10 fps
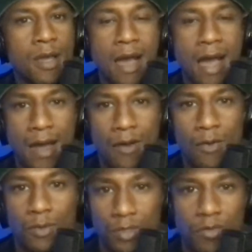
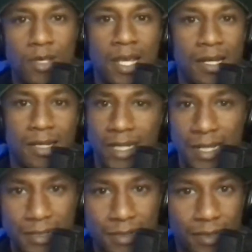how you can
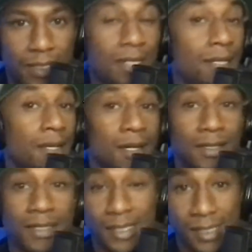easily
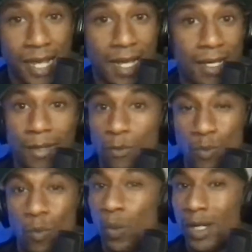decide
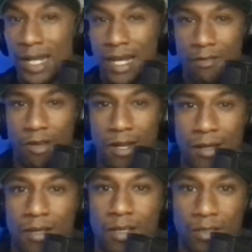what
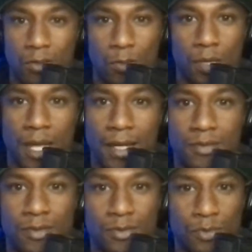area you would like
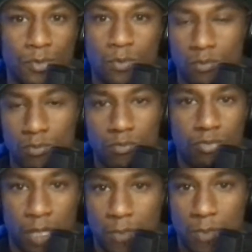to
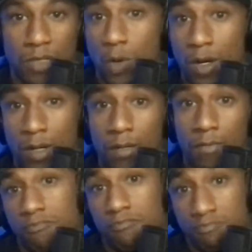pretty much work,
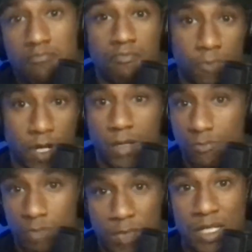right?
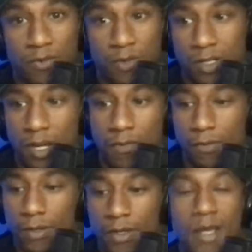Speaks for
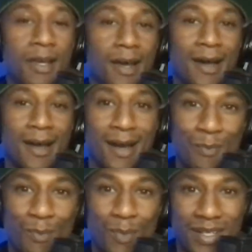itself.
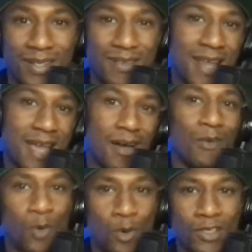Um, Now,
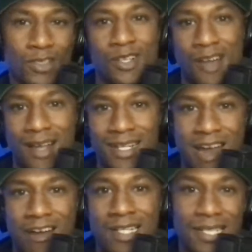of course, you're not
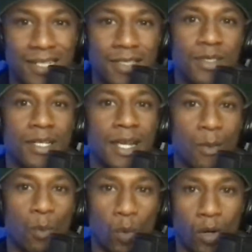guaranteed to get
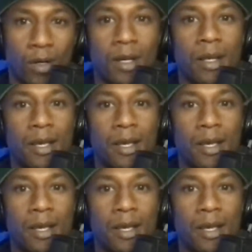work